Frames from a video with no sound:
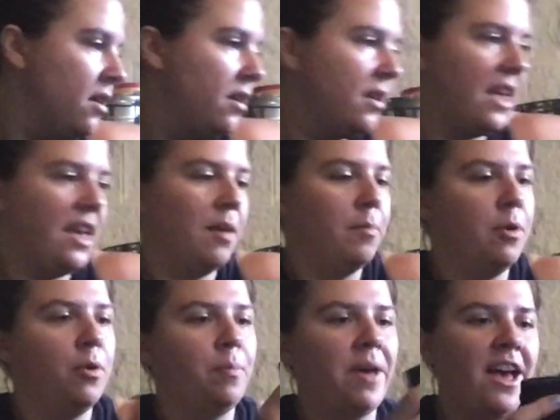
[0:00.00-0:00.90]
camo
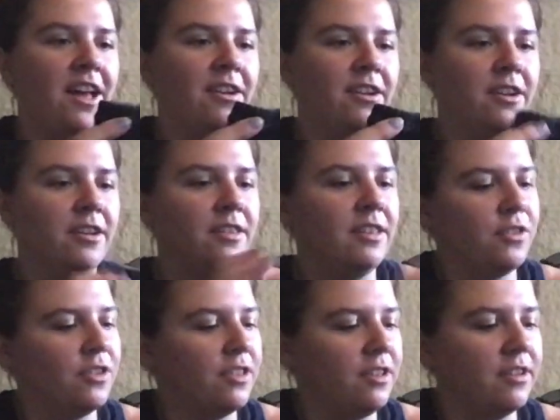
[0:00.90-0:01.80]
pattern. These
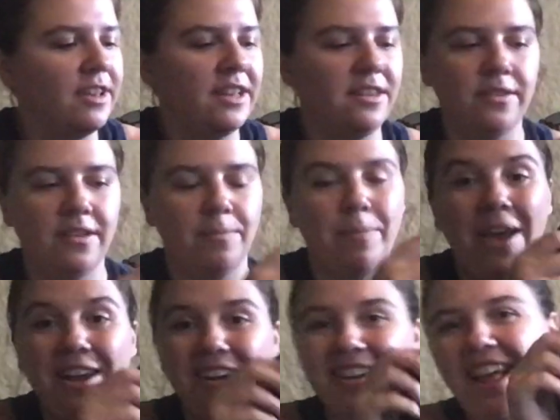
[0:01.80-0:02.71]
are little
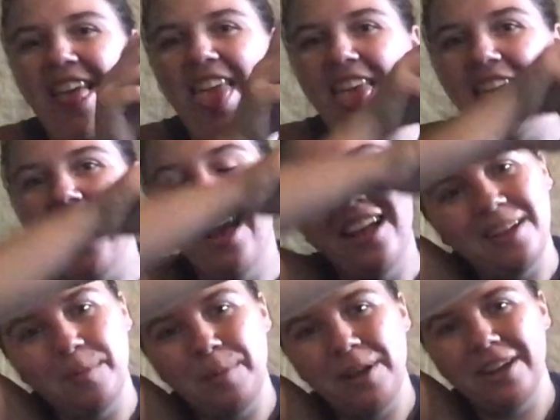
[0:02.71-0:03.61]
pair
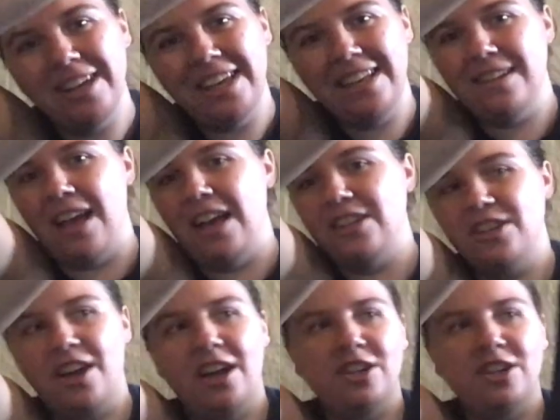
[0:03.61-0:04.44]
of kids Oshkosh